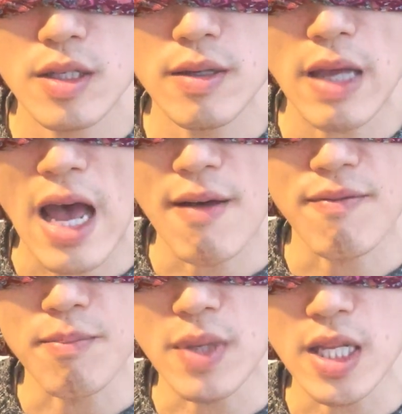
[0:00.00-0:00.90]

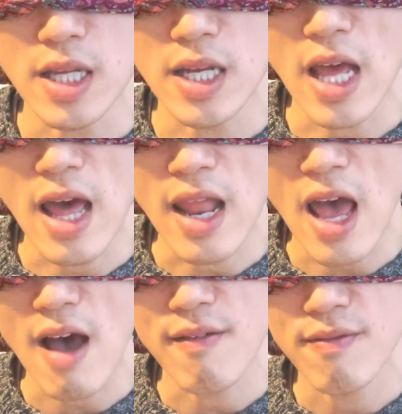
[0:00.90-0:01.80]
half median and
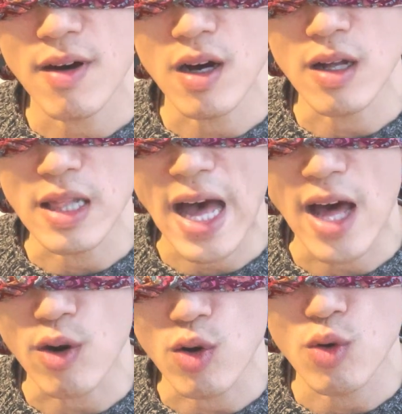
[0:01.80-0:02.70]
half
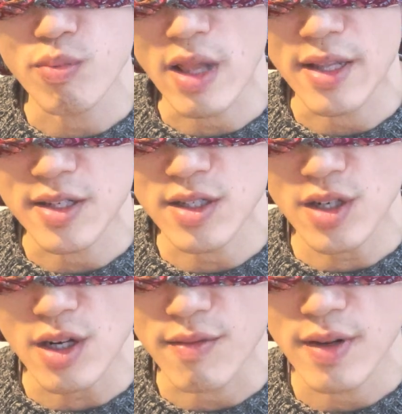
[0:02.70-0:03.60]
lateral plantar
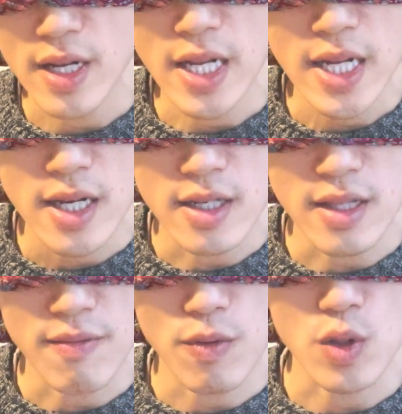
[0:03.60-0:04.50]
nerve. And
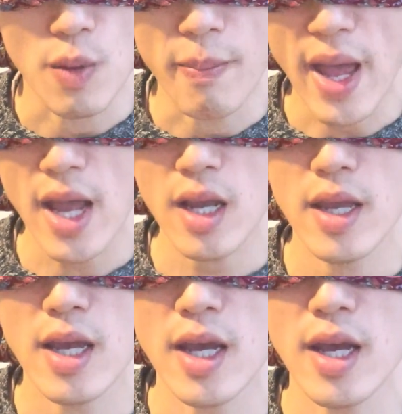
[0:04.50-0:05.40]
then for the
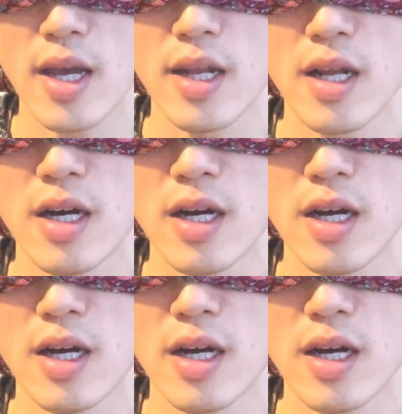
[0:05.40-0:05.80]
back and